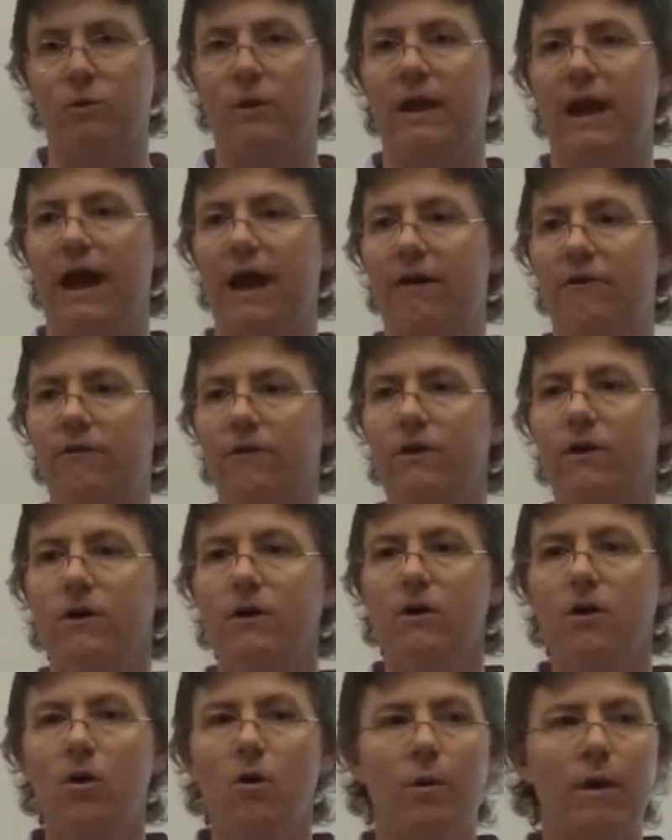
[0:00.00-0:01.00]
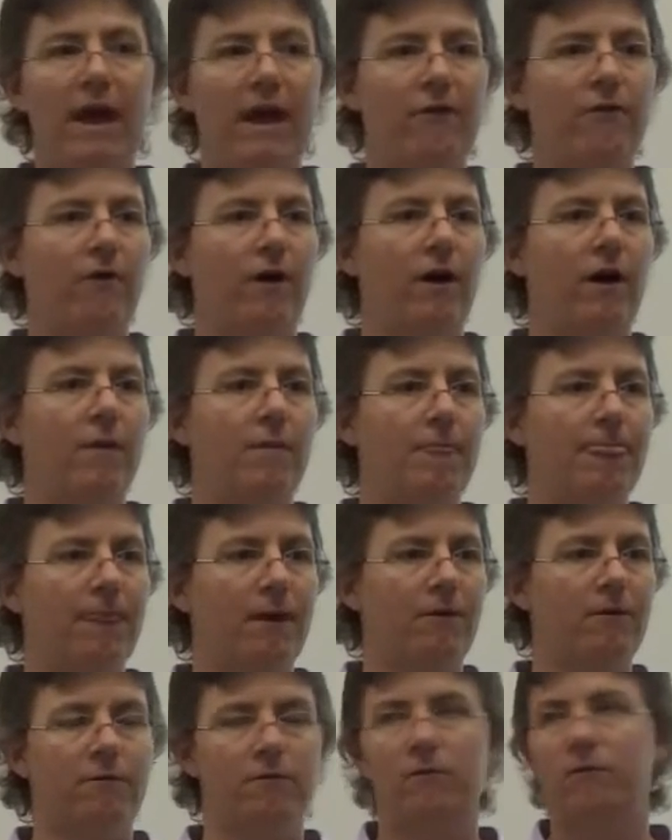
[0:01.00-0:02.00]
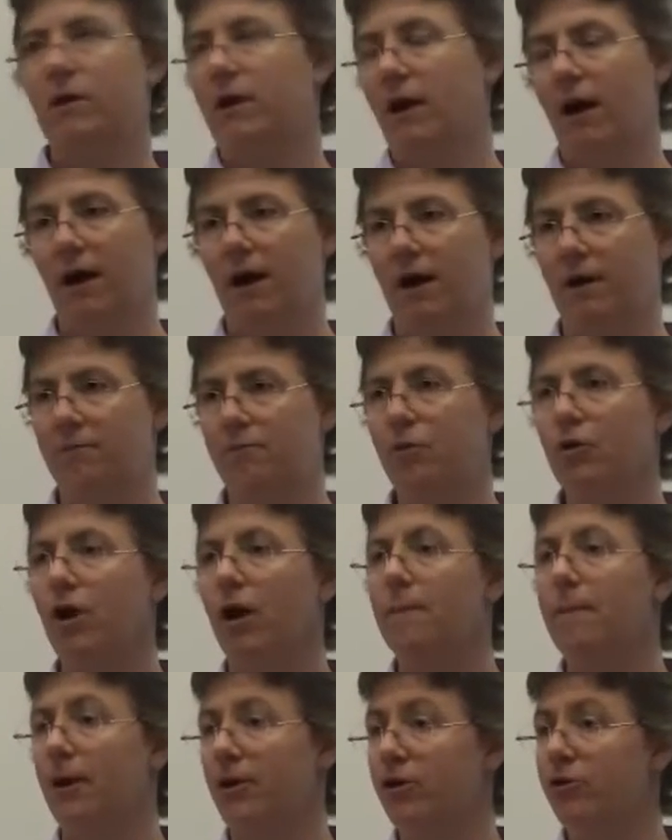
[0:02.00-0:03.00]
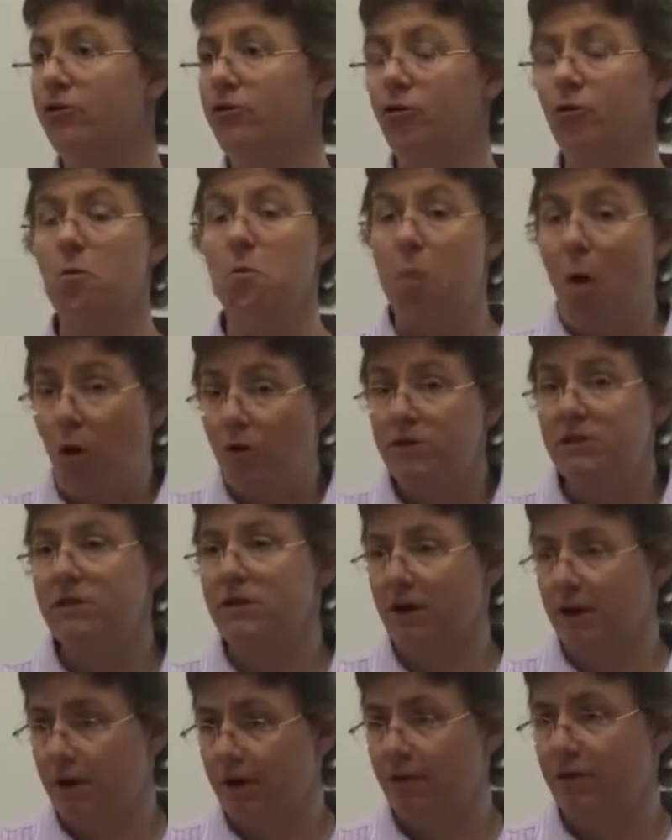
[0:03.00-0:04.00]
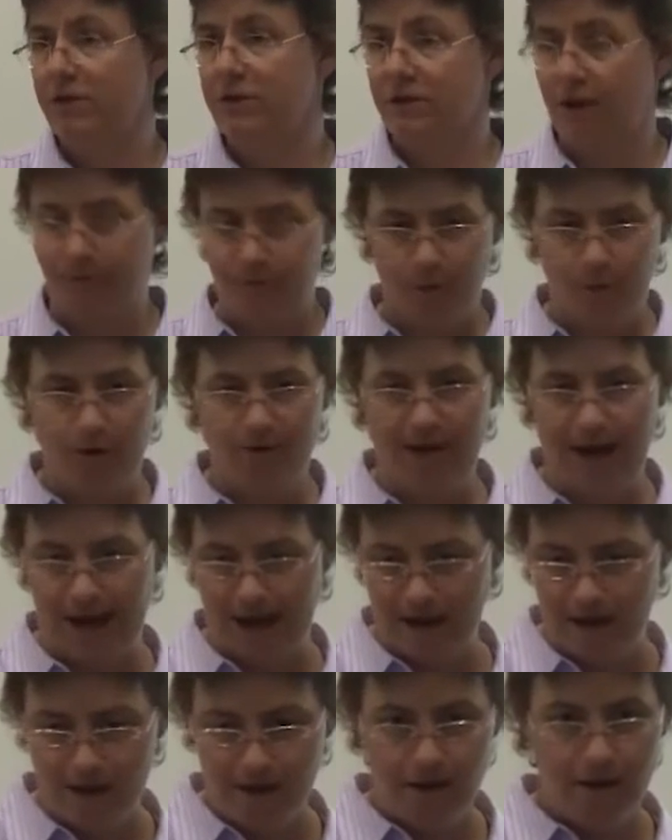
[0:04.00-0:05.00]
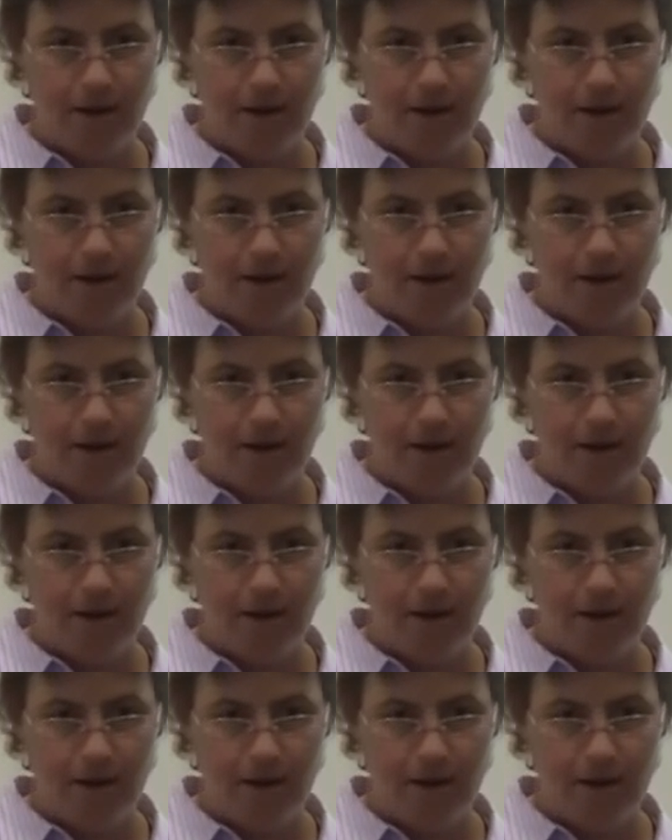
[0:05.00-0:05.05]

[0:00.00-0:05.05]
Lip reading: We have put up on YouTube most of the stuff that we've had.